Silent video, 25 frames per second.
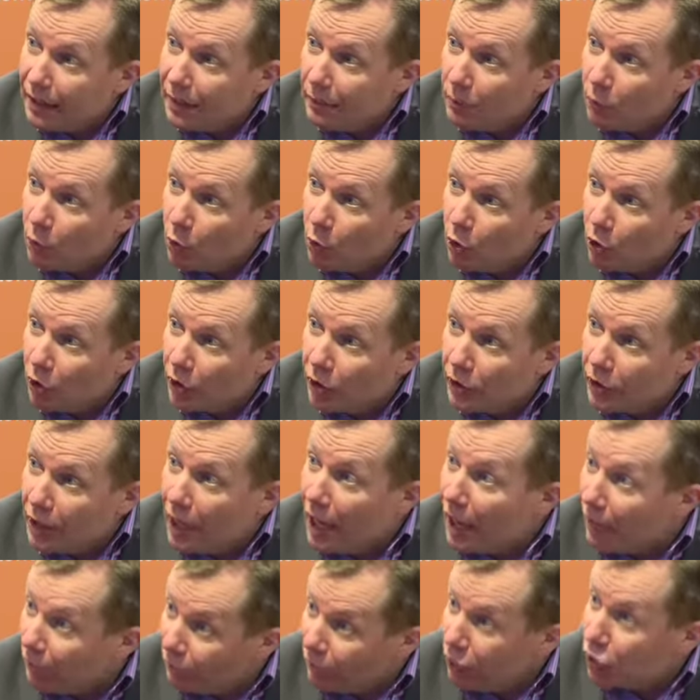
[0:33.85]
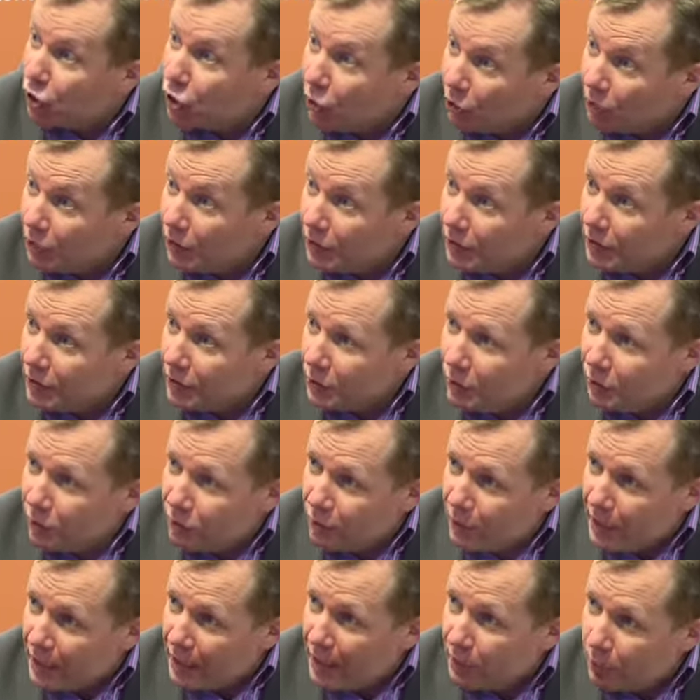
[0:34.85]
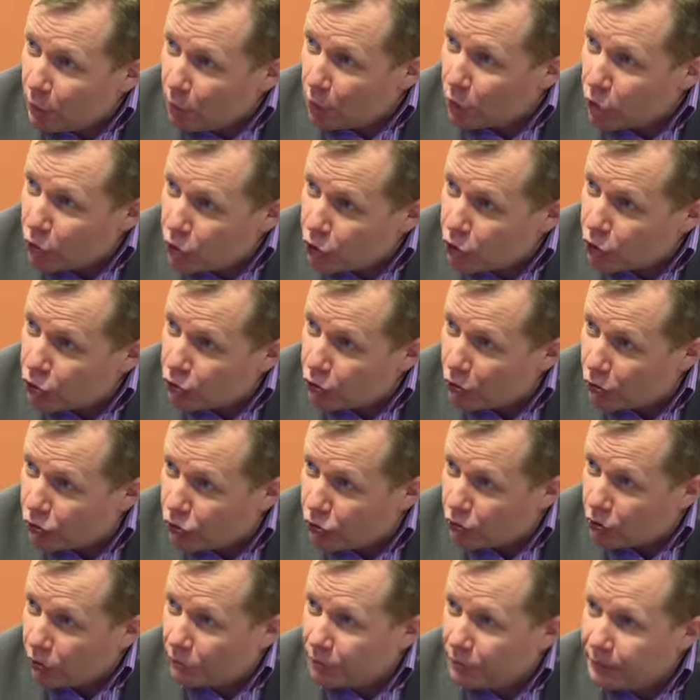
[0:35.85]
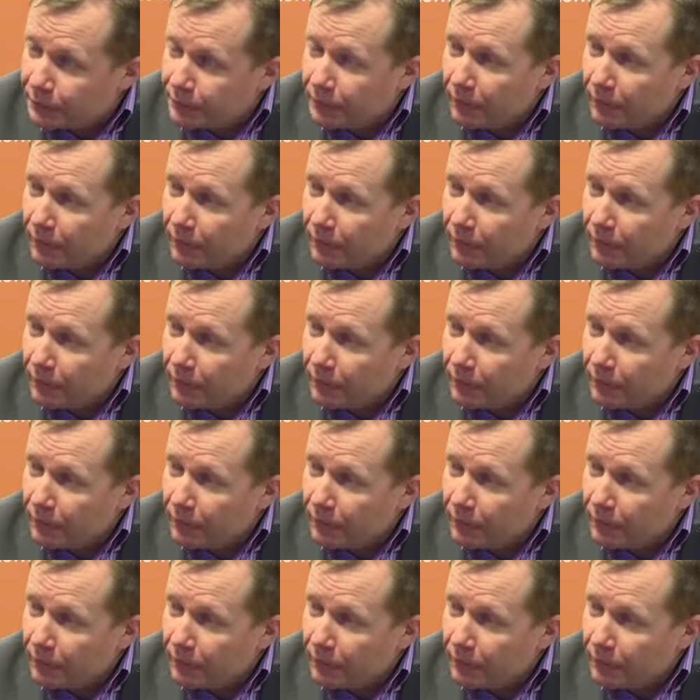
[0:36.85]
more official, we've made it more structural,